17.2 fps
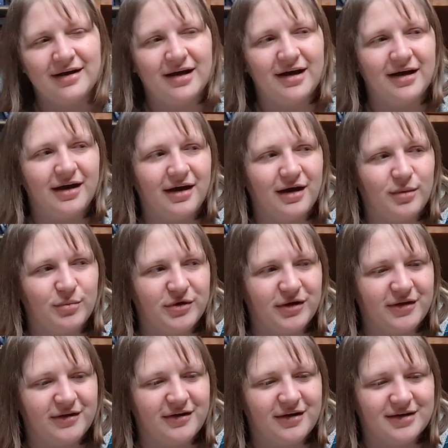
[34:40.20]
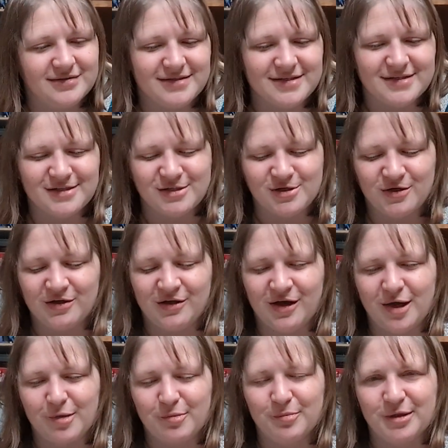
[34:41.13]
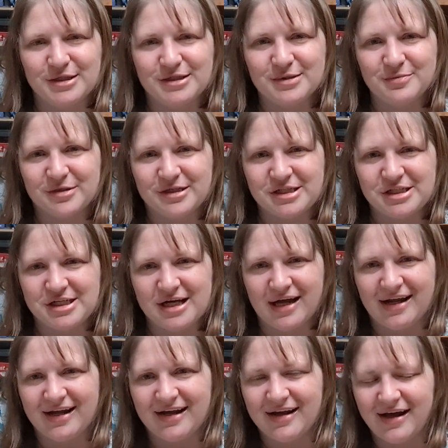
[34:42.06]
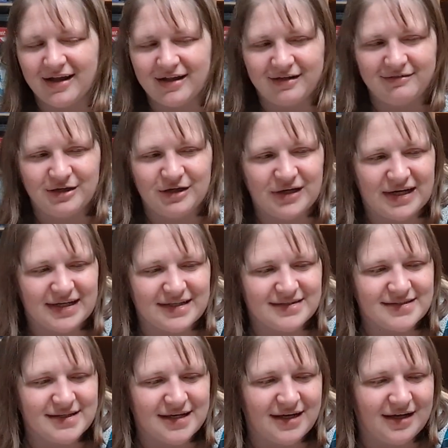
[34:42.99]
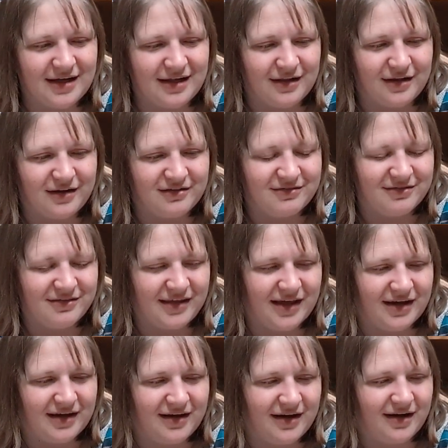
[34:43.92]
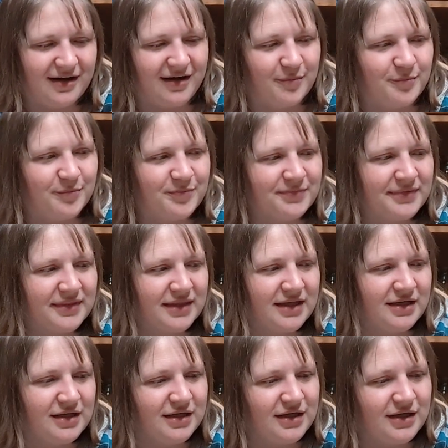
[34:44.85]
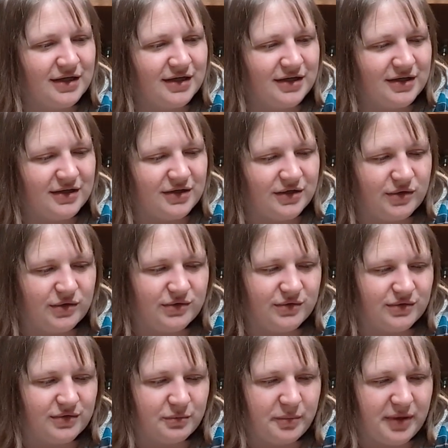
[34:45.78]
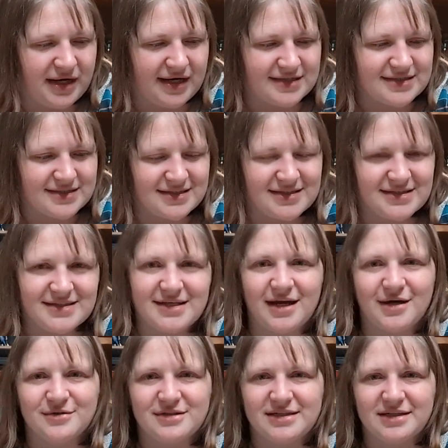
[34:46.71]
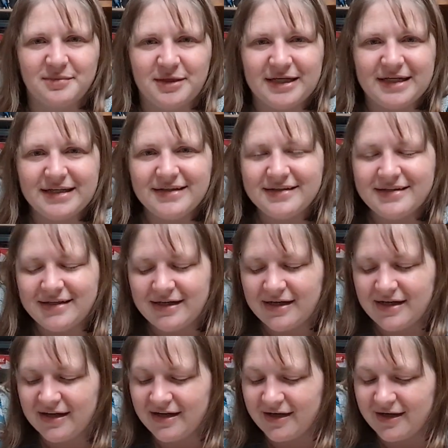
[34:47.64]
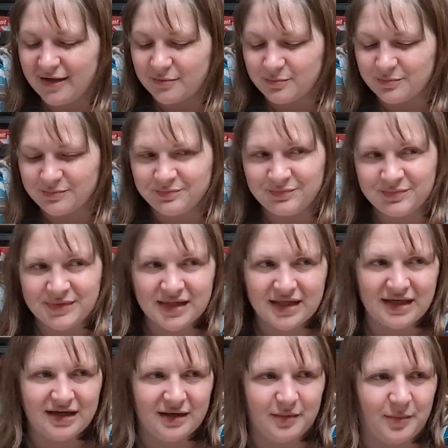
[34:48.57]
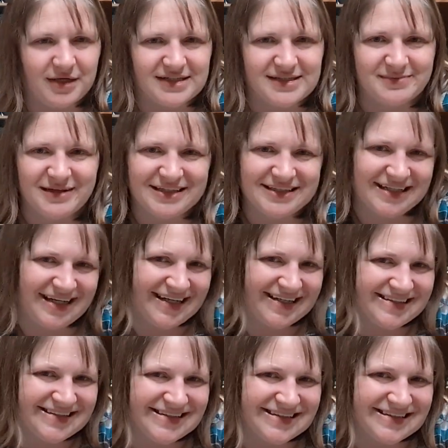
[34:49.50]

brother and sister-in-law. Much appreciated. I love you guys, and I love that you pass these down to me. It makes my day.